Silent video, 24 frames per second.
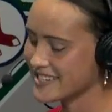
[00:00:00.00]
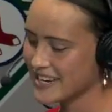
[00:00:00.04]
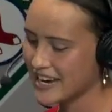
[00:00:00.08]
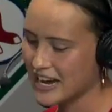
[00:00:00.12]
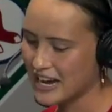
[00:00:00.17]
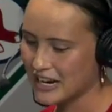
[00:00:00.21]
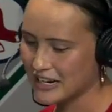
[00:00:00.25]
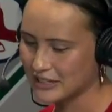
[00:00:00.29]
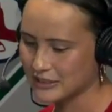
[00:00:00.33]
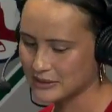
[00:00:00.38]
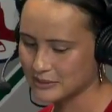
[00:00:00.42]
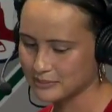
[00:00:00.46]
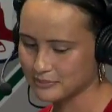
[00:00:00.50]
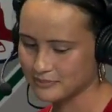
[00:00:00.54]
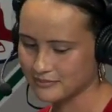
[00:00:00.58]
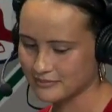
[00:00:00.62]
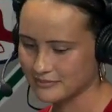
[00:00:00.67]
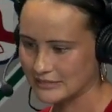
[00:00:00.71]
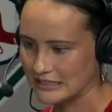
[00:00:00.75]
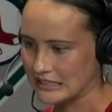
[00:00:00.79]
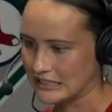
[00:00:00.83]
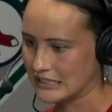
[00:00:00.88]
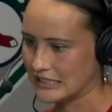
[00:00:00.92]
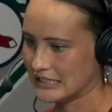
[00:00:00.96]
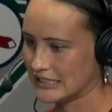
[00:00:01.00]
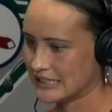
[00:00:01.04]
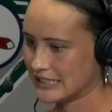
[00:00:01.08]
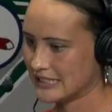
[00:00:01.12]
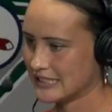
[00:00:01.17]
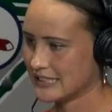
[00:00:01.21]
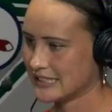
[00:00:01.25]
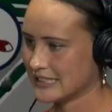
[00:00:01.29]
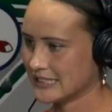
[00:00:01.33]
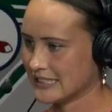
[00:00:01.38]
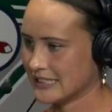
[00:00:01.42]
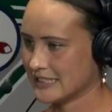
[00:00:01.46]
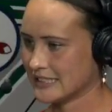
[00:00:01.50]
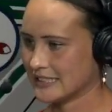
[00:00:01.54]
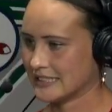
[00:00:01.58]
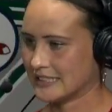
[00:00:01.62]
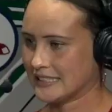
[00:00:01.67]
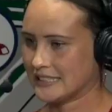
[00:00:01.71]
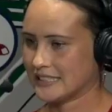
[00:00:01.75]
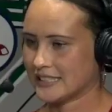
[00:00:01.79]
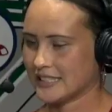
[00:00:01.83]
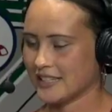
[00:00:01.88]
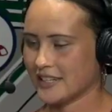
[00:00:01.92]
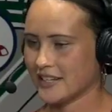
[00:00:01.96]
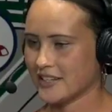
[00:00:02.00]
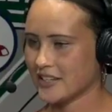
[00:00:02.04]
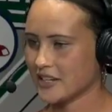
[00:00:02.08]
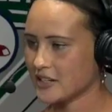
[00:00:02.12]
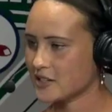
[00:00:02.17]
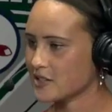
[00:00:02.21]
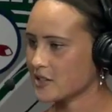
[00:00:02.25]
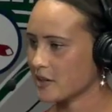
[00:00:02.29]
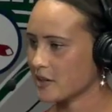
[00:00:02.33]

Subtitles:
what do you got? What's your favorite song? Do you have